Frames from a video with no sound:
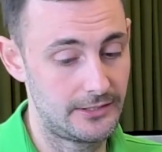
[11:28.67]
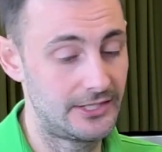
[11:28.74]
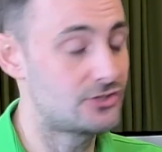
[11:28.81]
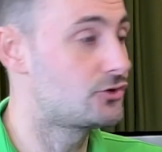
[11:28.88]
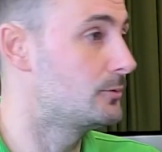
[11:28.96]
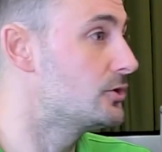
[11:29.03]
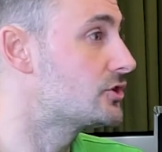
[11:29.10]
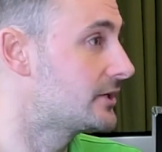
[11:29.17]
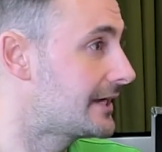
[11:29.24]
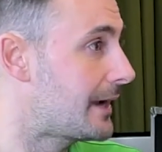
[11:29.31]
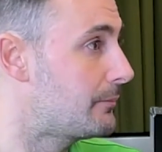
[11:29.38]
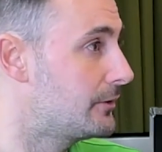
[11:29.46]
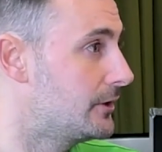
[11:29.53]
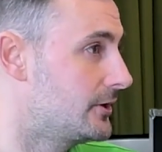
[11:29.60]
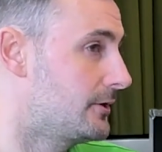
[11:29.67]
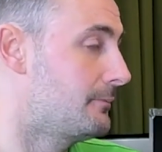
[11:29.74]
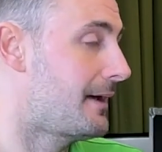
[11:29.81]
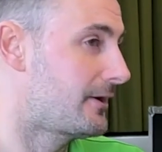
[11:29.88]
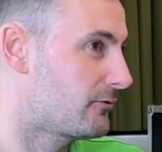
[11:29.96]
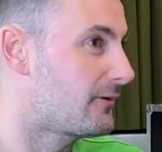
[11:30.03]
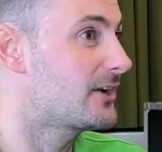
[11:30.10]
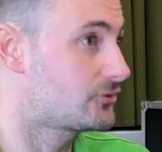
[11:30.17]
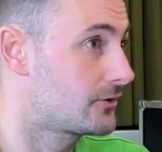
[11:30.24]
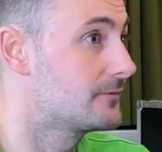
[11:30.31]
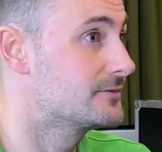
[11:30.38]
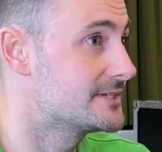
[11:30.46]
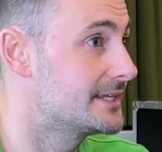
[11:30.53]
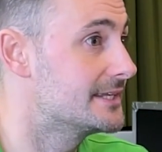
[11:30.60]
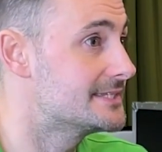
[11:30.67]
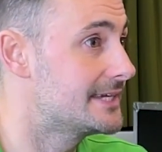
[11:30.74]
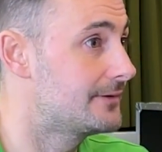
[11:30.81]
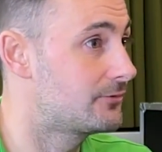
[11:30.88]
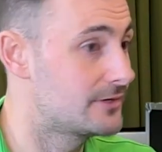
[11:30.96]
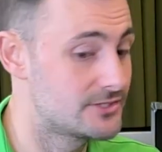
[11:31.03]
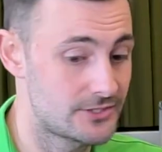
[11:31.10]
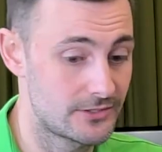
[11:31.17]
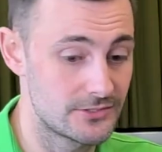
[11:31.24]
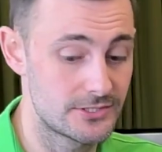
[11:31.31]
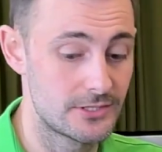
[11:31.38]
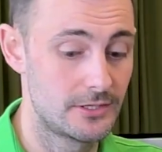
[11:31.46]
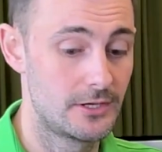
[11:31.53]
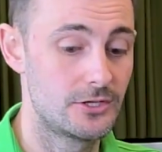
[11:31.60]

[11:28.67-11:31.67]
distribution cabinet at a manufacturing facility, for instance.